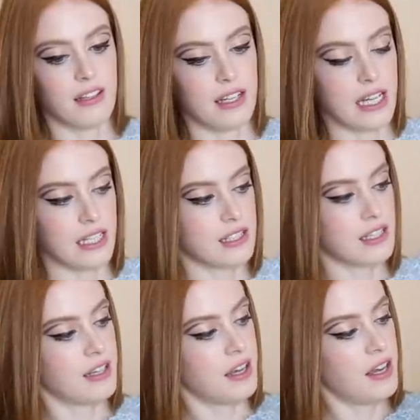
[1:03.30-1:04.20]

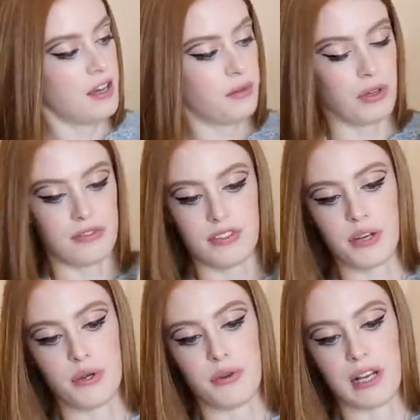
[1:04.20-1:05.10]
knit with
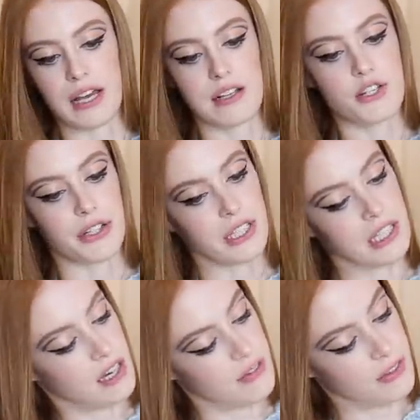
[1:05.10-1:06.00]
no like chunky
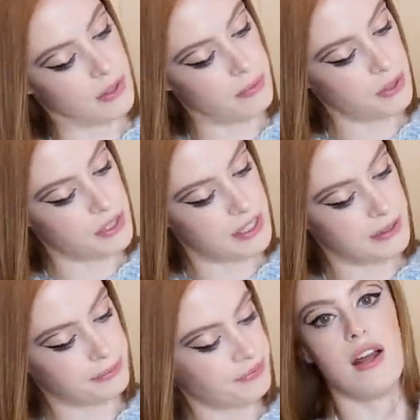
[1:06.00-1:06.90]
cuff at the
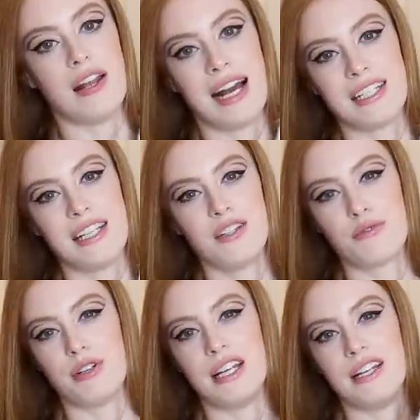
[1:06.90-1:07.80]
bottom and it actually
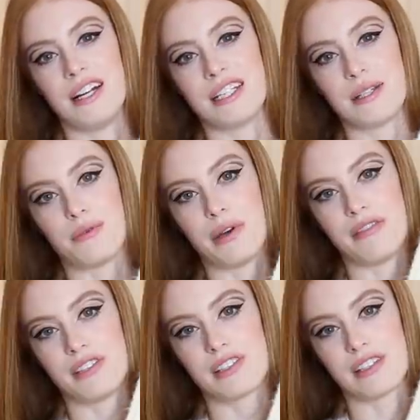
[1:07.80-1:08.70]
looks really nice
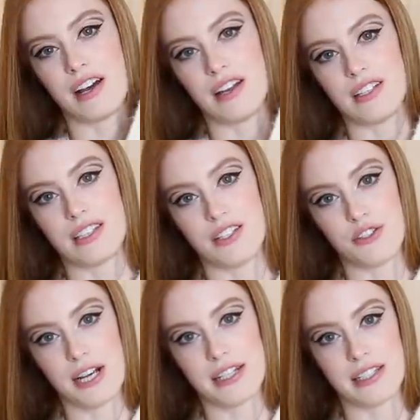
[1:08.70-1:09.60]
with skirts and
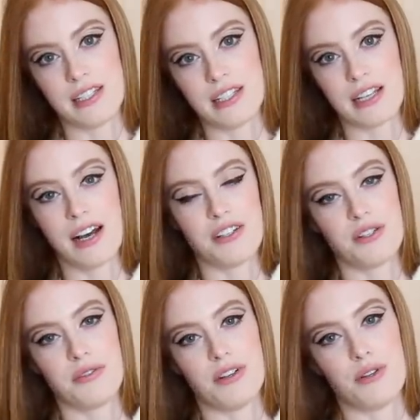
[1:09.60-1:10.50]
dresses it
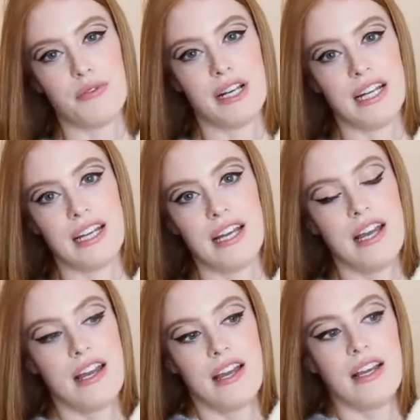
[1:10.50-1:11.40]
cuts off a really
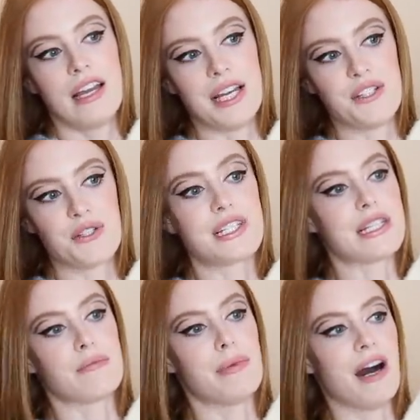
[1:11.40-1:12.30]

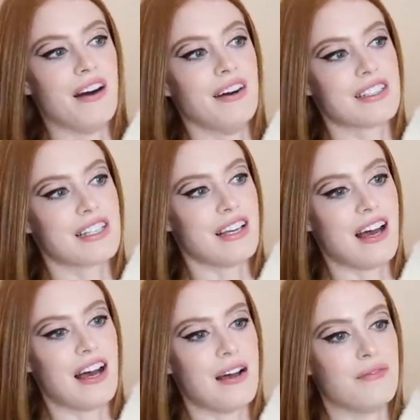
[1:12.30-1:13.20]
interesting part
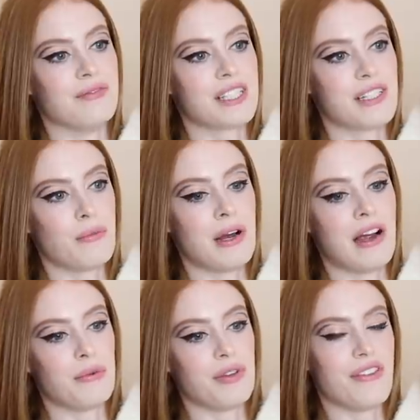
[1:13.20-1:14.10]
um, somewhere
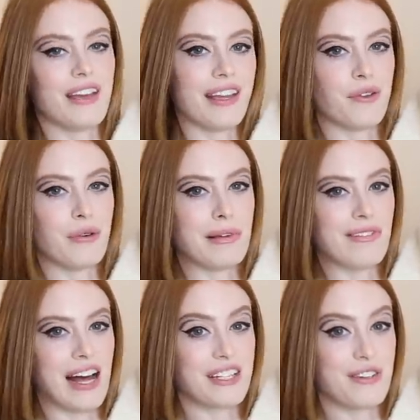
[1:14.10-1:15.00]
I wouldn't think would be
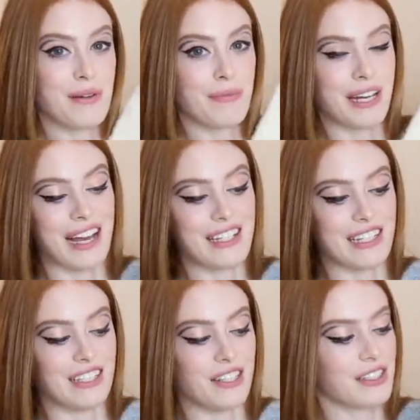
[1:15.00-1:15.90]
flattering but it
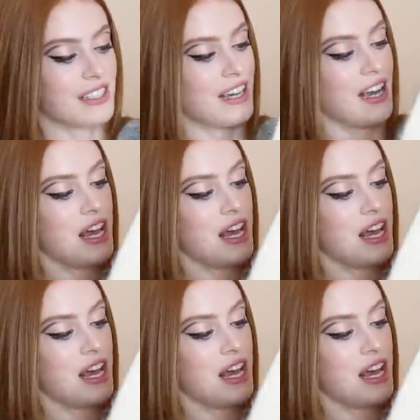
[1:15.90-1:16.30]
actually looks